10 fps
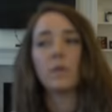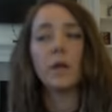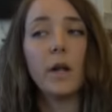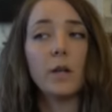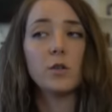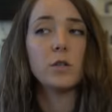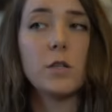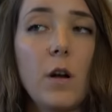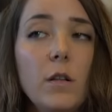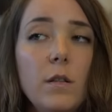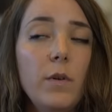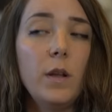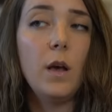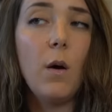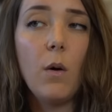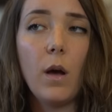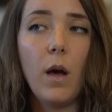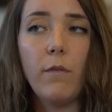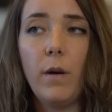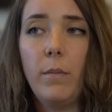Did I just start the video or
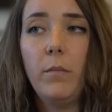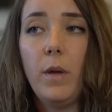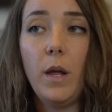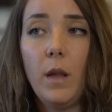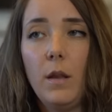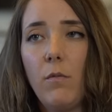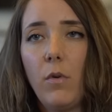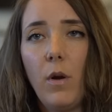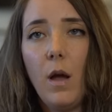have I been making it for